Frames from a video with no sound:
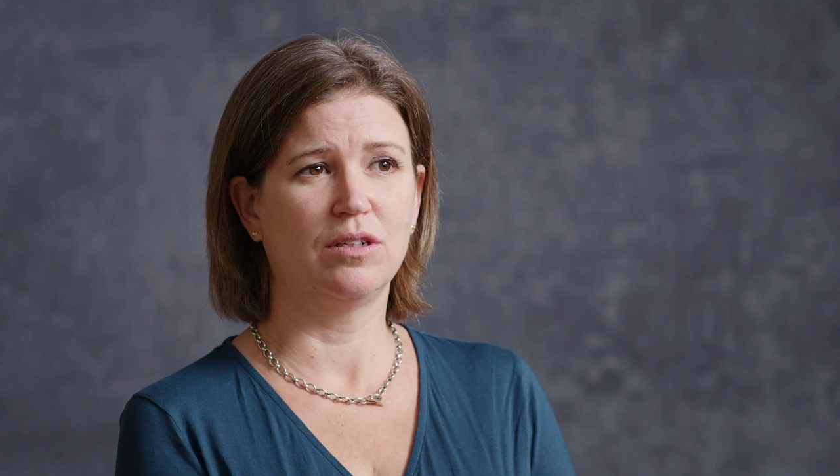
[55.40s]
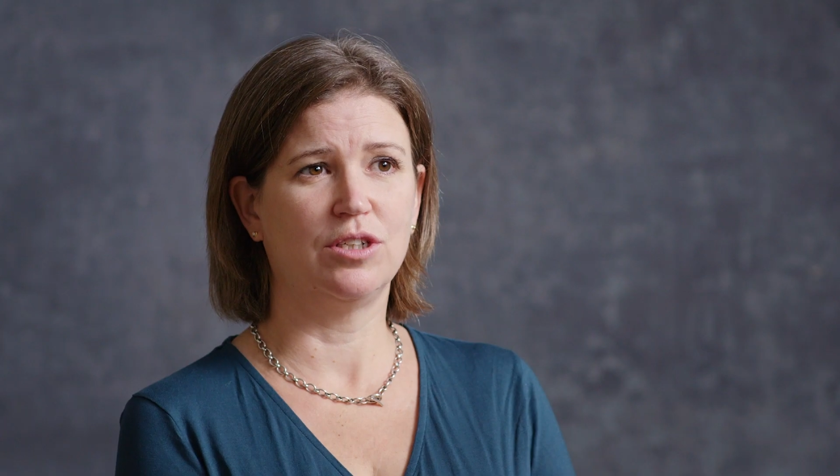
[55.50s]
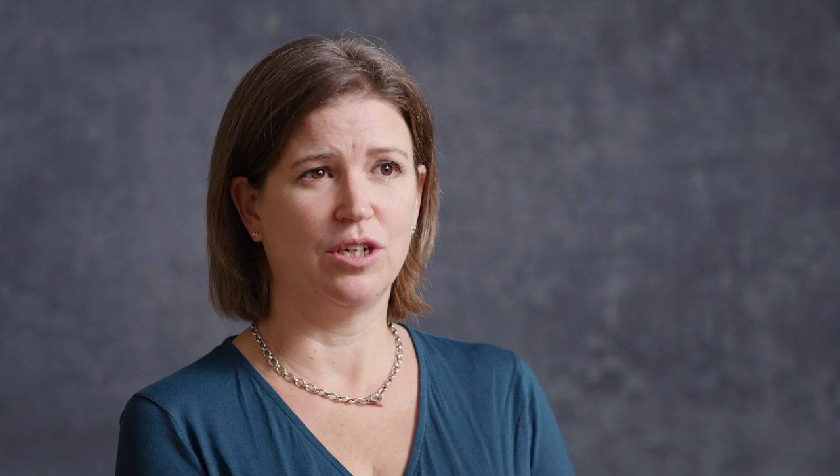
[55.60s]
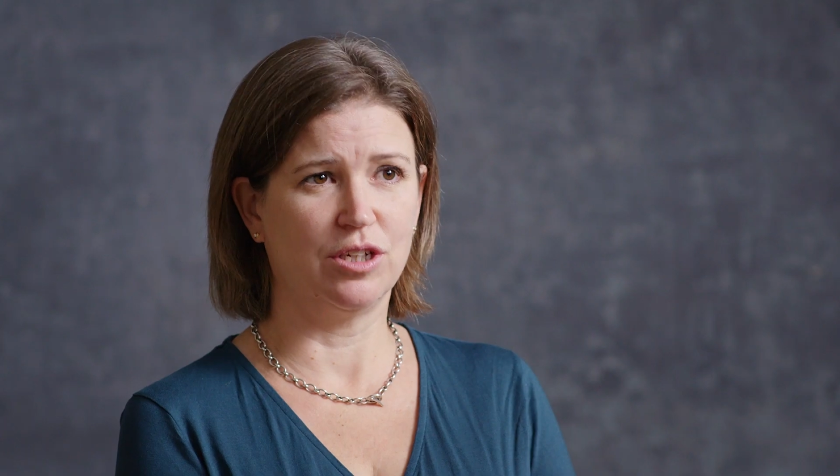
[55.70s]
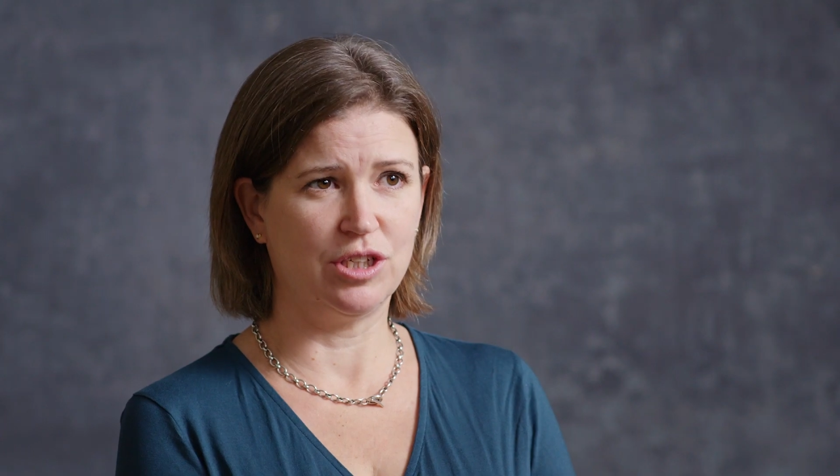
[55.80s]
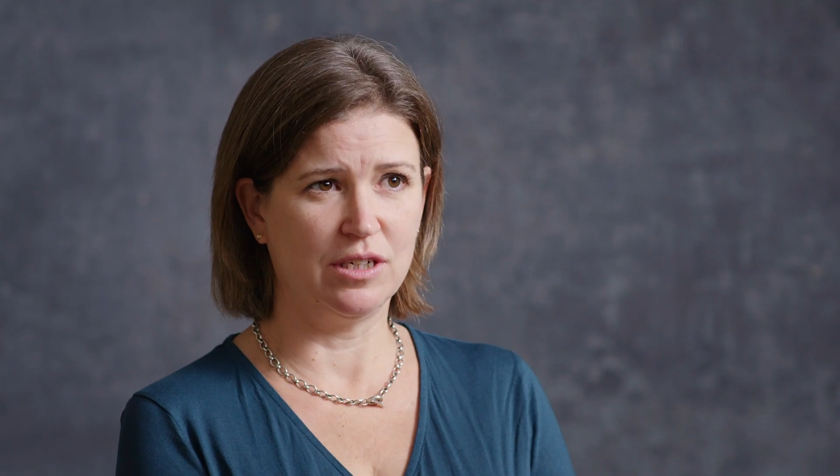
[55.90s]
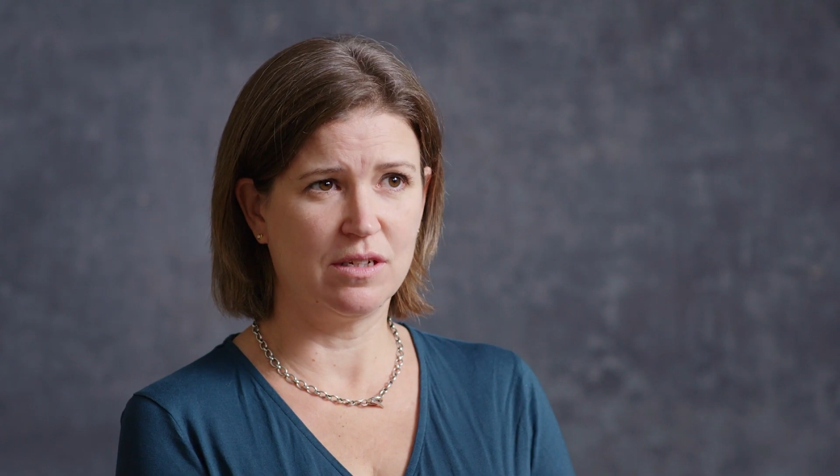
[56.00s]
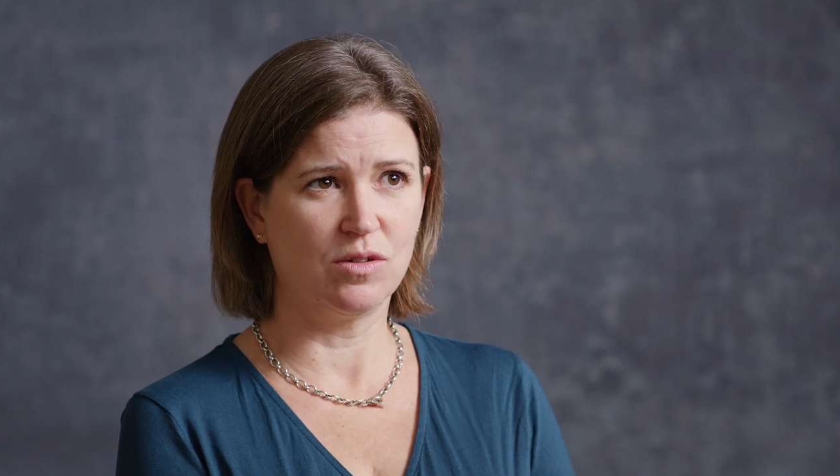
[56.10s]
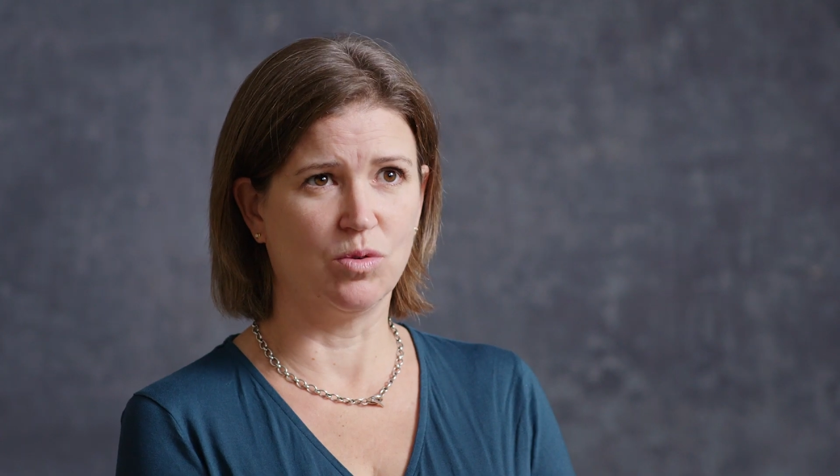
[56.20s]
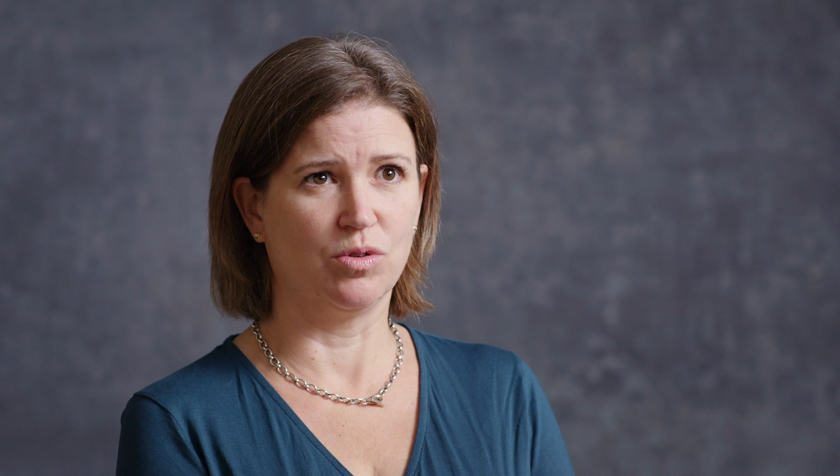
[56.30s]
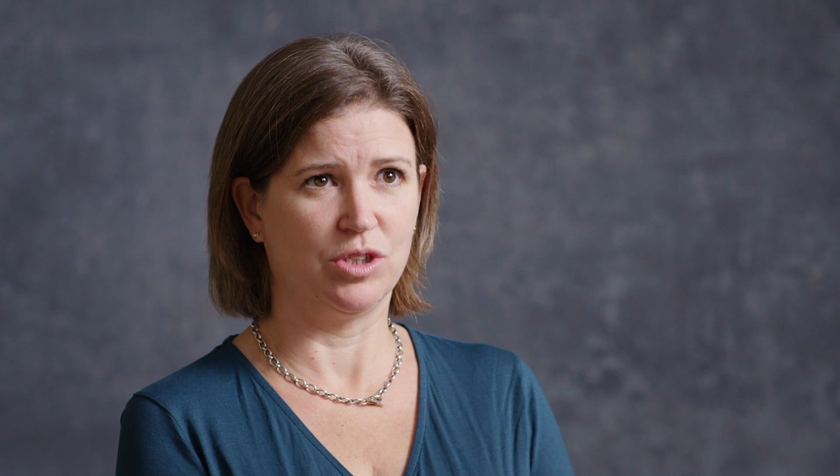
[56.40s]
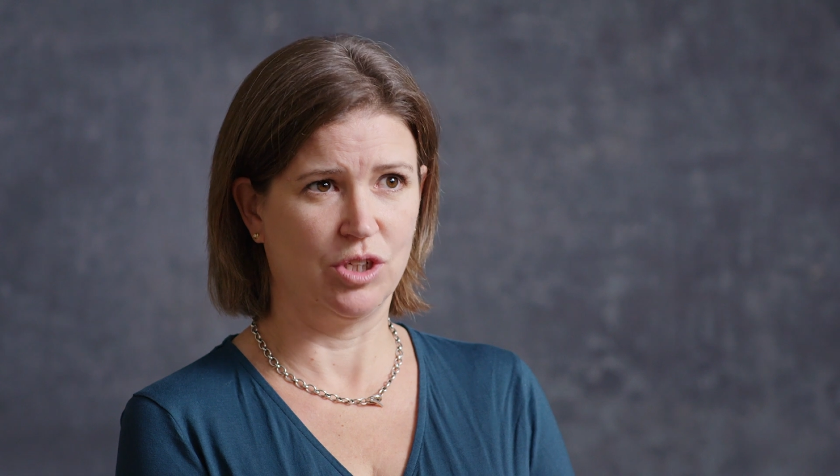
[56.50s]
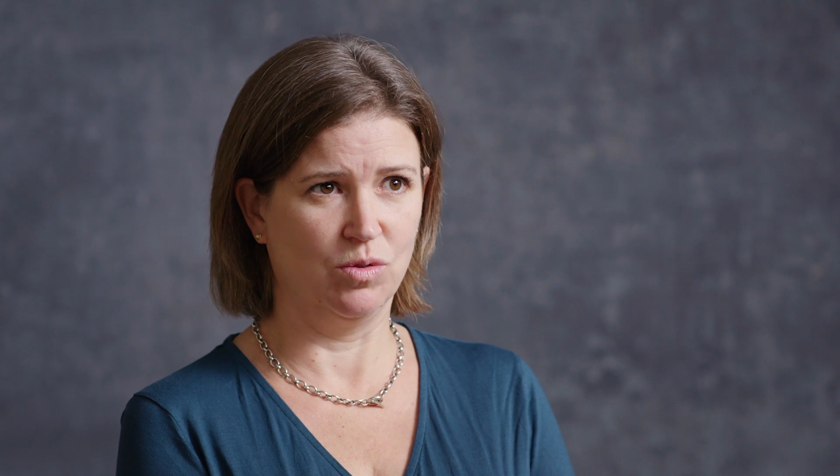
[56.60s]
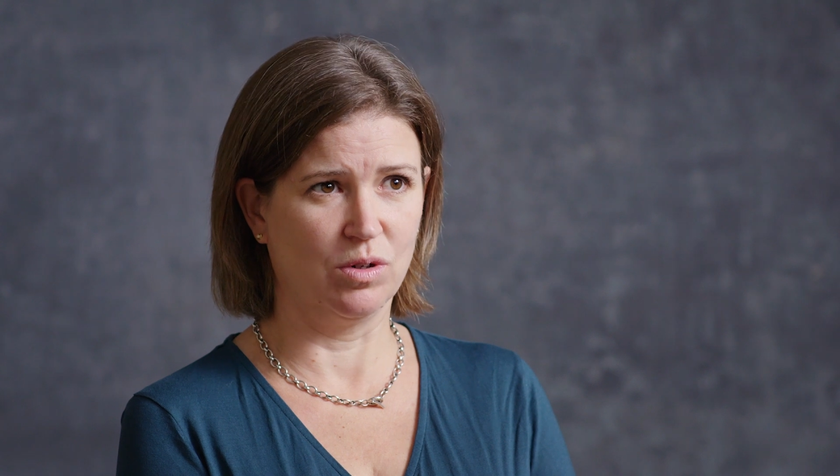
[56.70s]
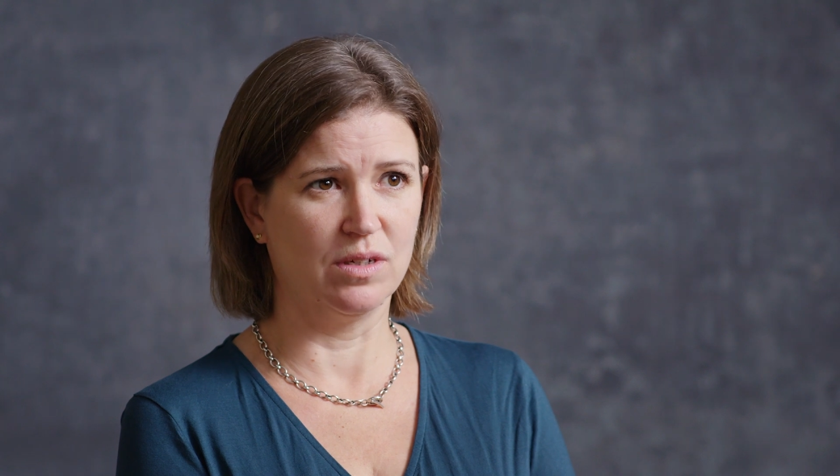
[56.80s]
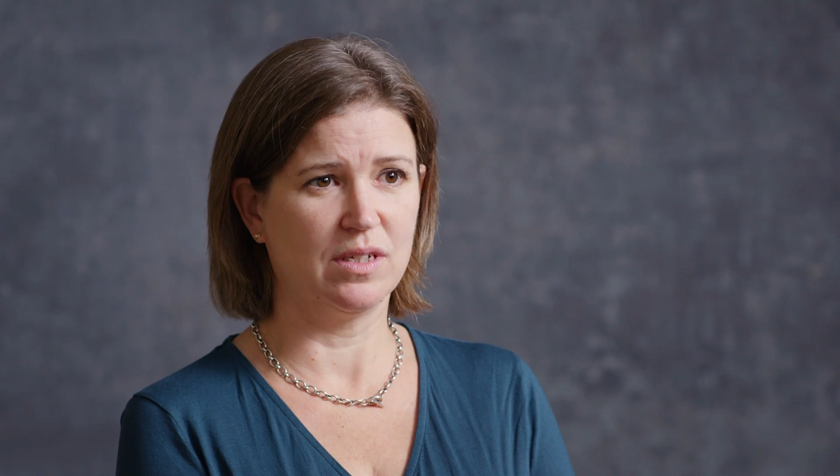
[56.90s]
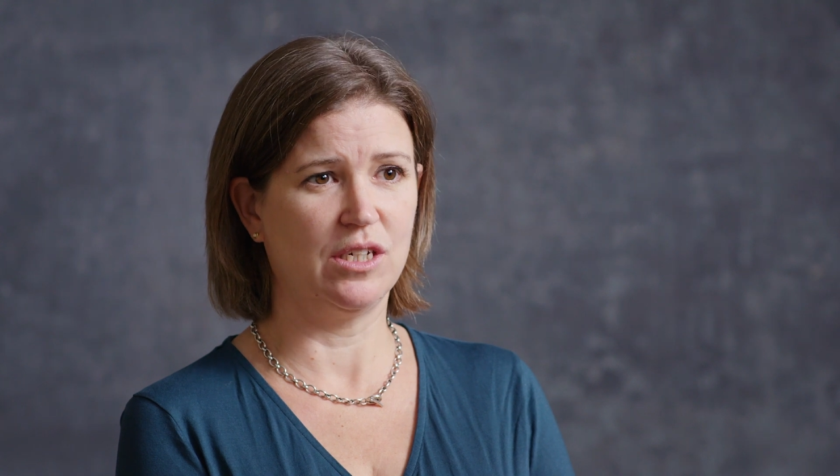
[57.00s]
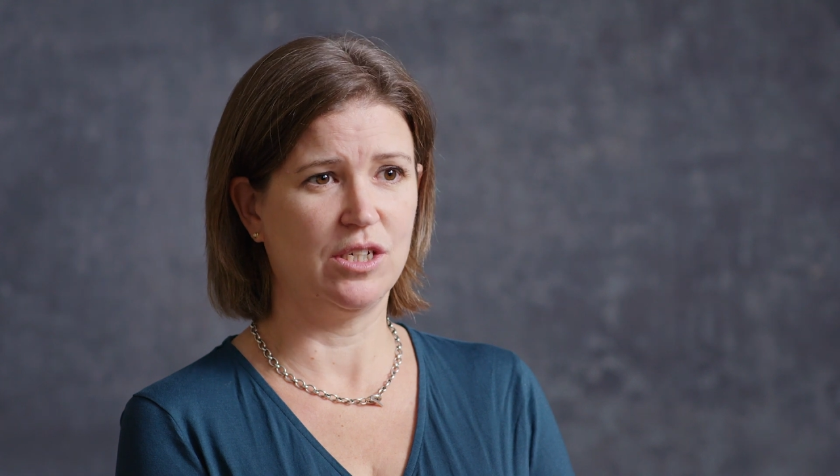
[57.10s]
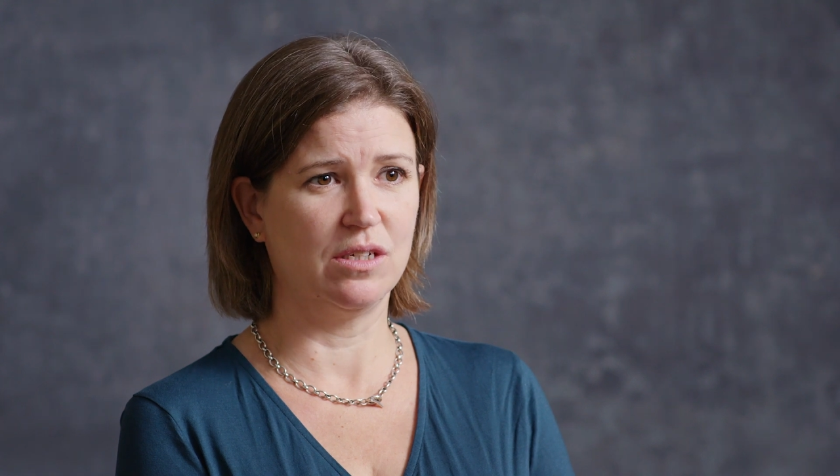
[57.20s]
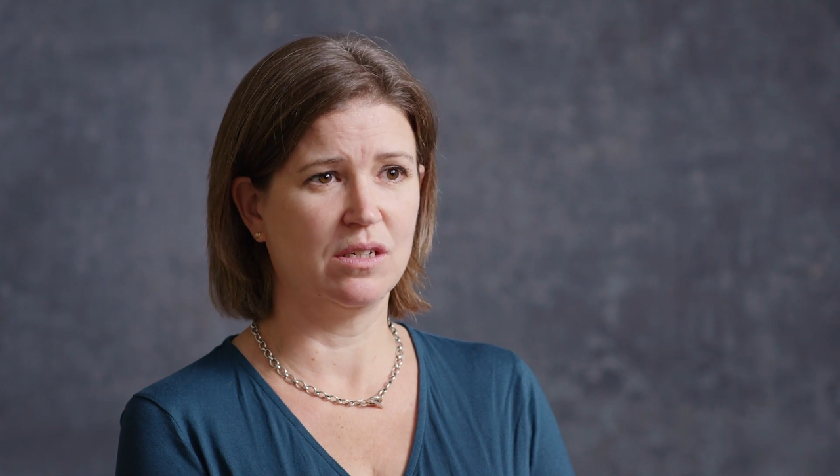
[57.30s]
churches or Christian
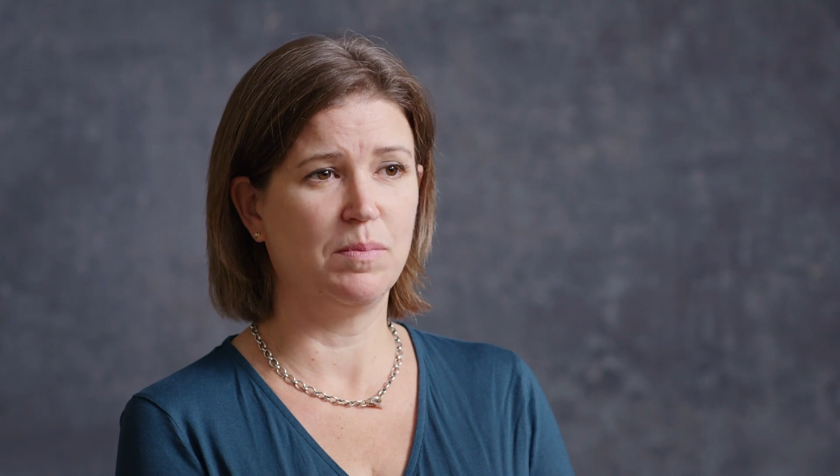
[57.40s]
organisations,